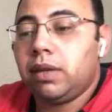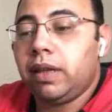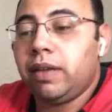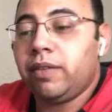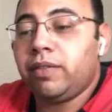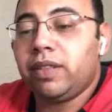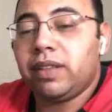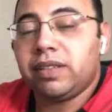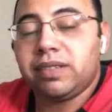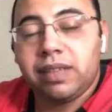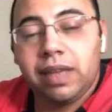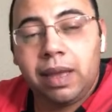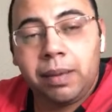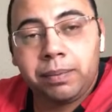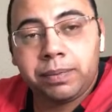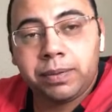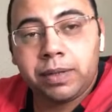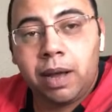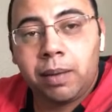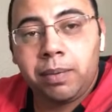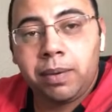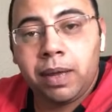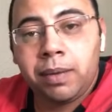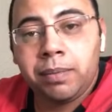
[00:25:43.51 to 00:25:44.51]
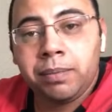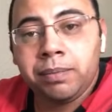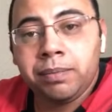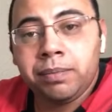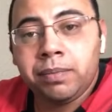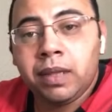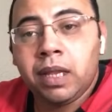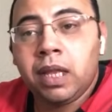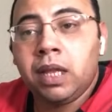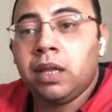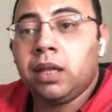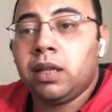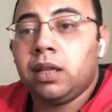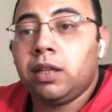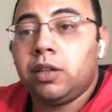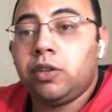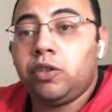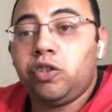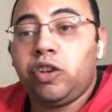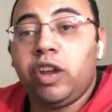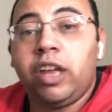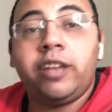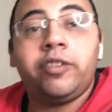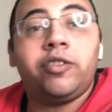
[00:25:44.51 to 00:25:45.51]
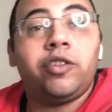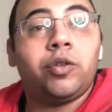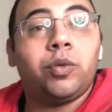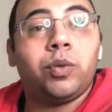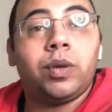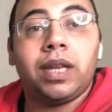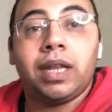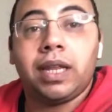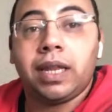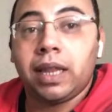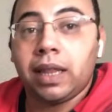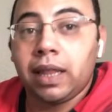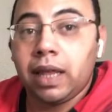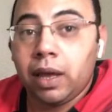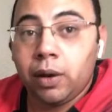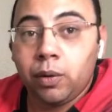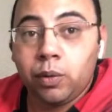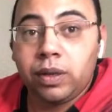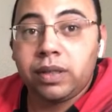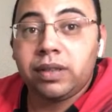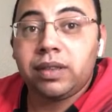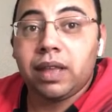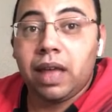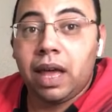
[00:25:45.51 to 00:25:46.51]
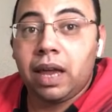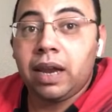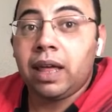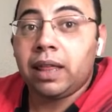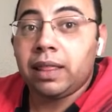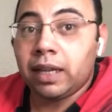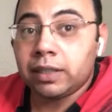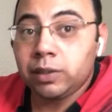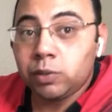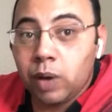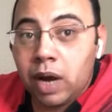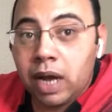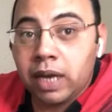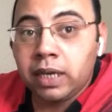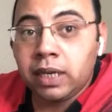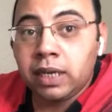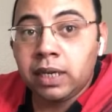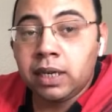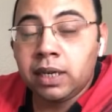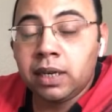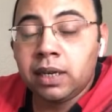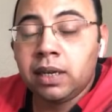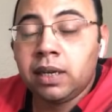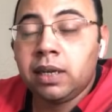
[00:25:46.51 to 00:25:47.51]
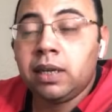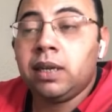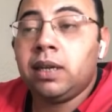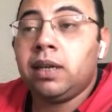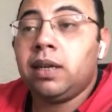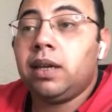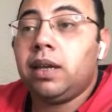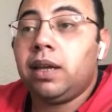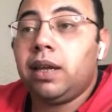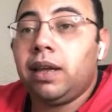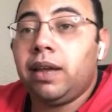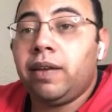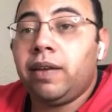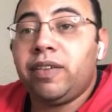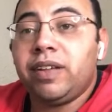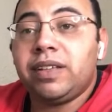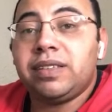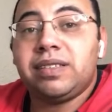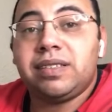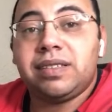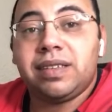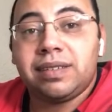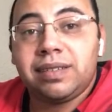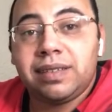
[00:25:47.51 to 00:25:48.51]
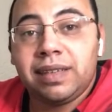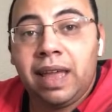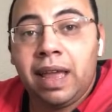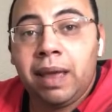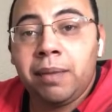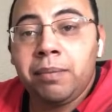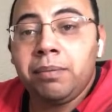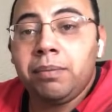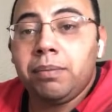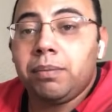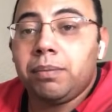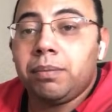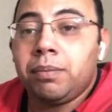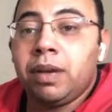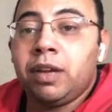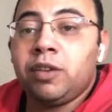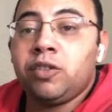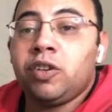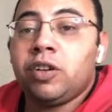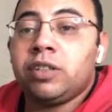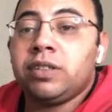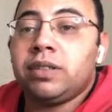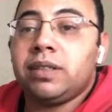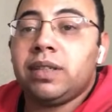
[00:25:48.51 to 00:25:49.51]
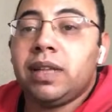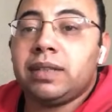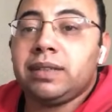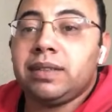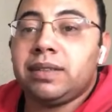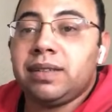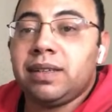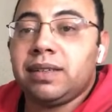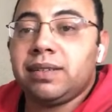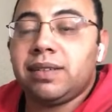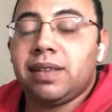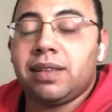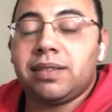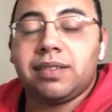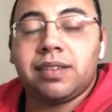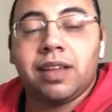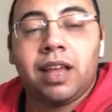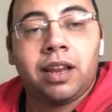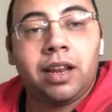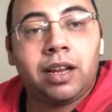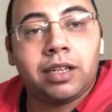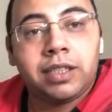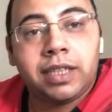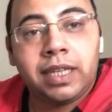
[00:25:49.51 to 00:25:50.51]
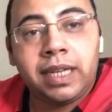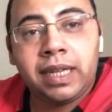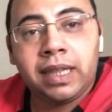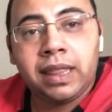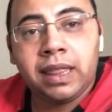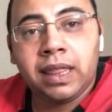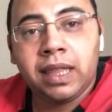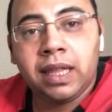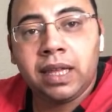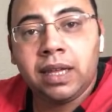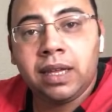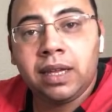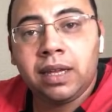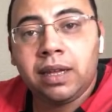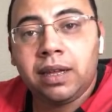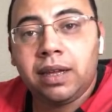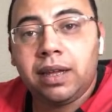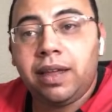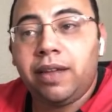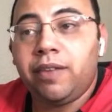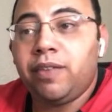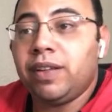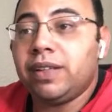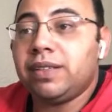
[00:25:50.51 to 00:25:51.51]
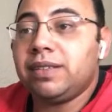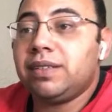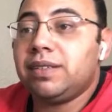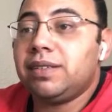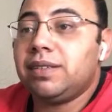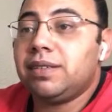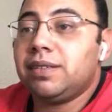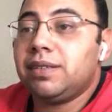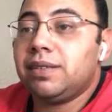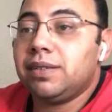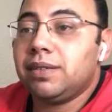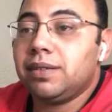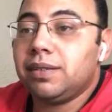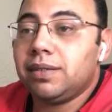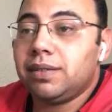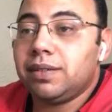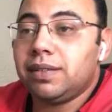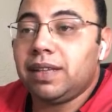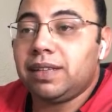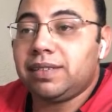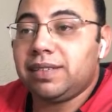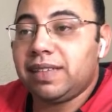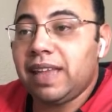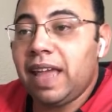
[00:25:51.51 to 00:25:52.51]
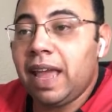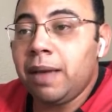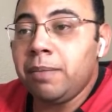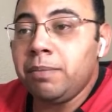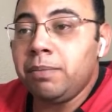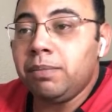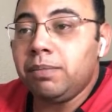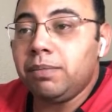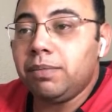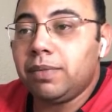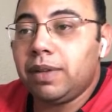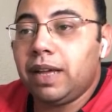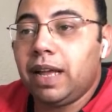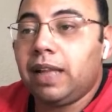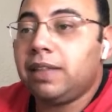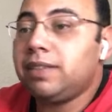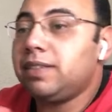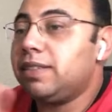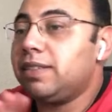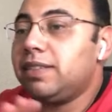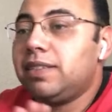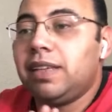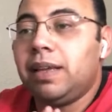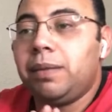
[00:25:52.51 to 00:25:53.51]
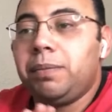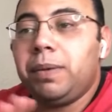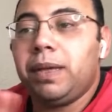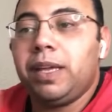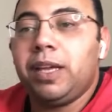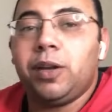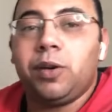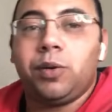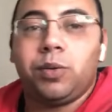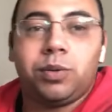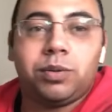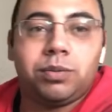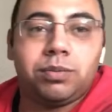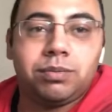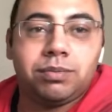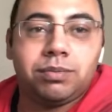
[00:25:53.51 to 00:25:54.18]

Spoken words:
If the same problem, change it with another one. If it's the same, measure the resistance underneath. If it's the same, it's CPU.